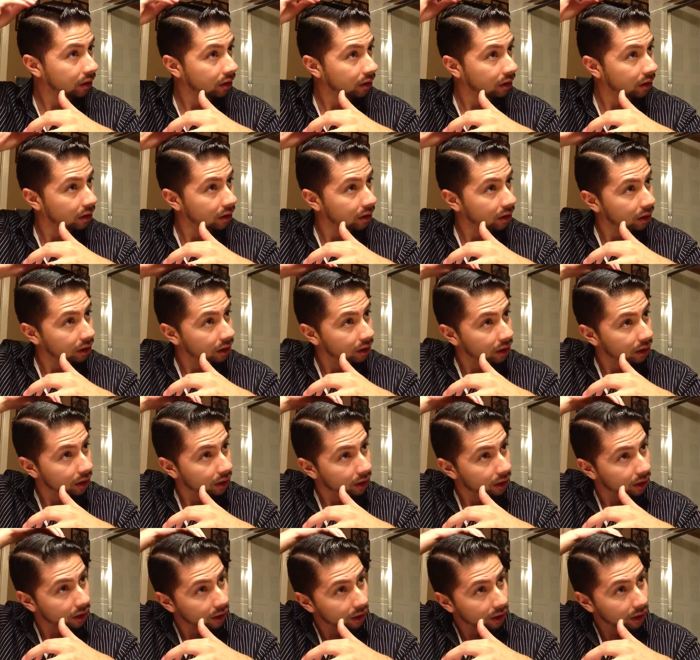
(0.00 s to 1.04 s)

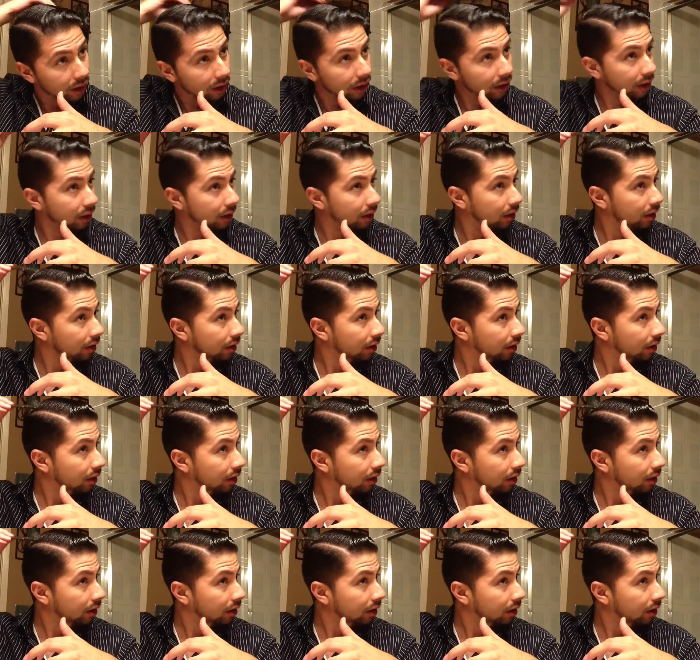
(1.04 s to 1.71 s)
No one is speaking in this clip.